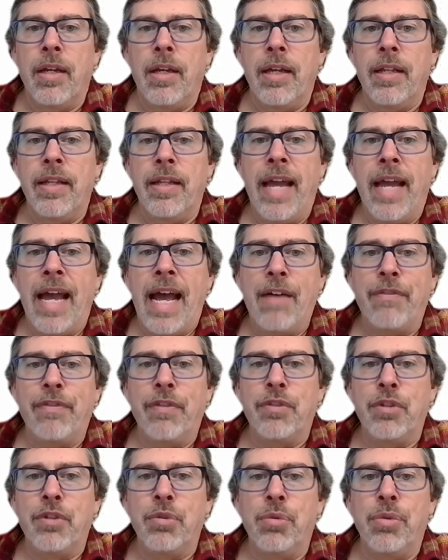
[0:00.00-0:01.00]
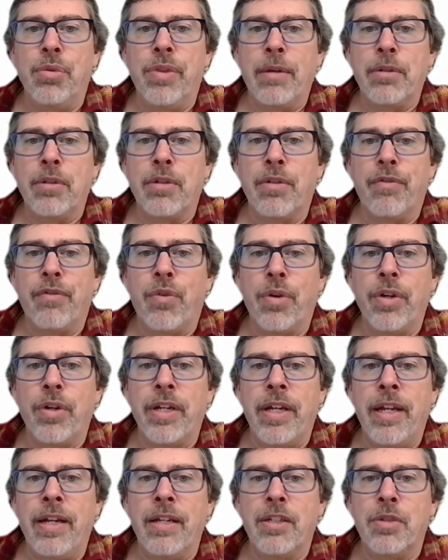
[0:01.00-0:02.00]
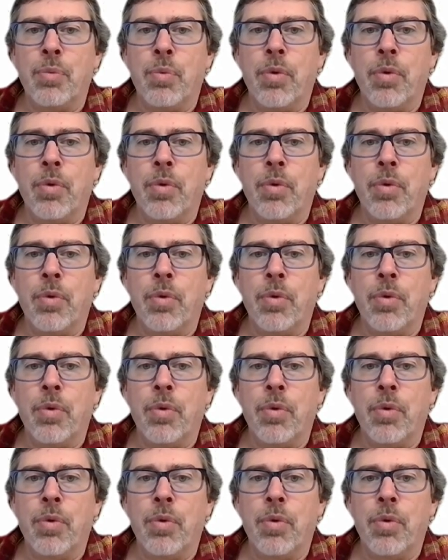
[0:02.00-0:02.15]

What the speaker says: And half of 2048 is